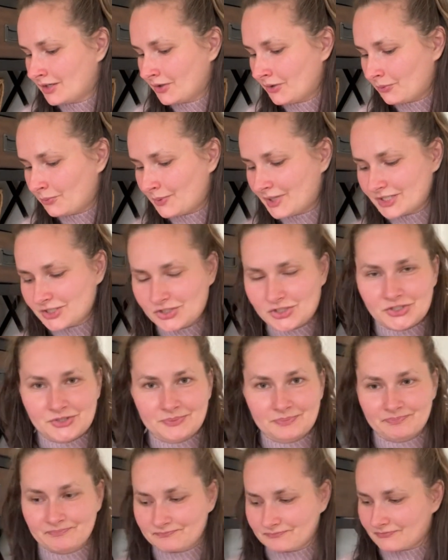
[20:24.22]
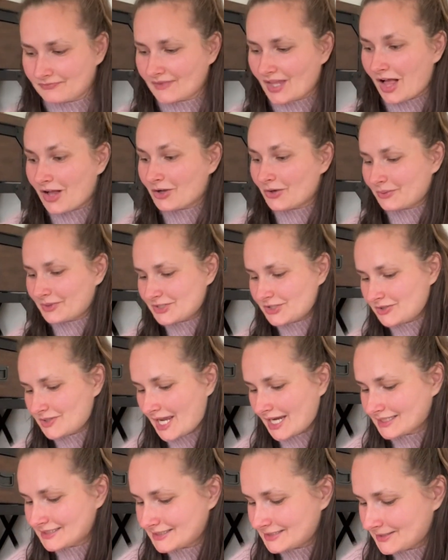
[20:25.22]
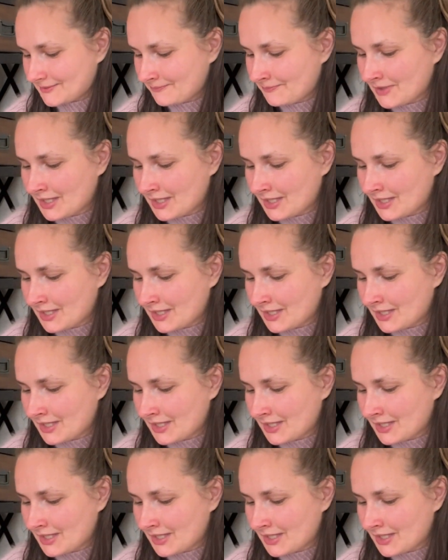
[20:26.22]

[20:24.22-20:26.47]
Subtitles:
which I'll go into next.